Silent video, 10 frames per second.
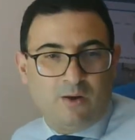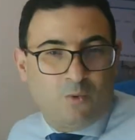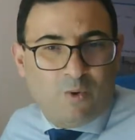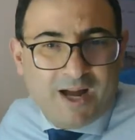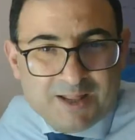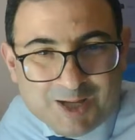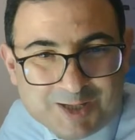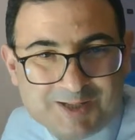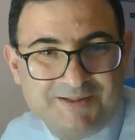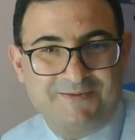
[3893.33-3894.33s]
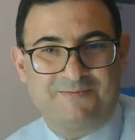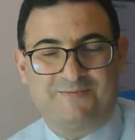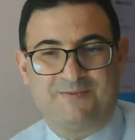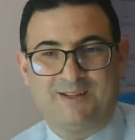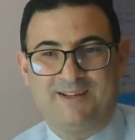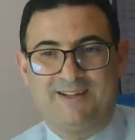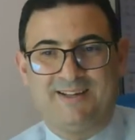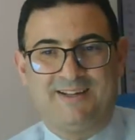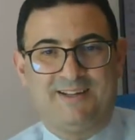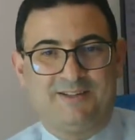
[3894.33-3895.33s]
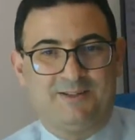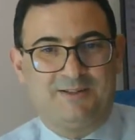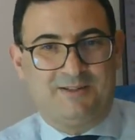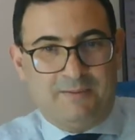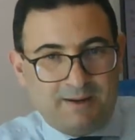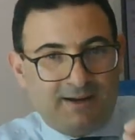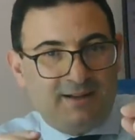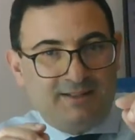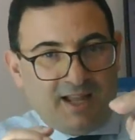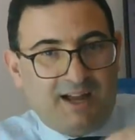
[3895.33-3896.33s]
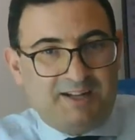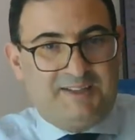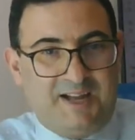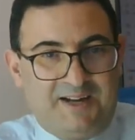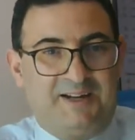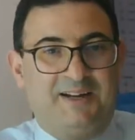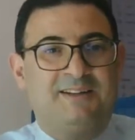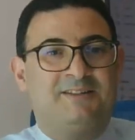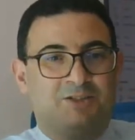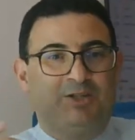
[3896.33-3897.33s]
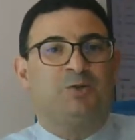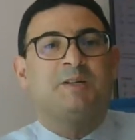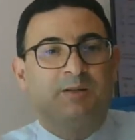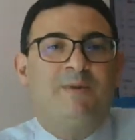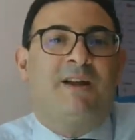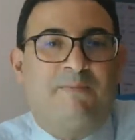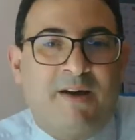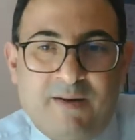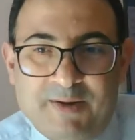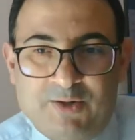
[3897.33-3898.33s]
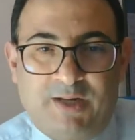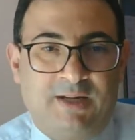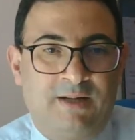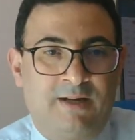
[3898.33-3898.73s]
Why this? Terre à terre, huh? Just to explain parametric.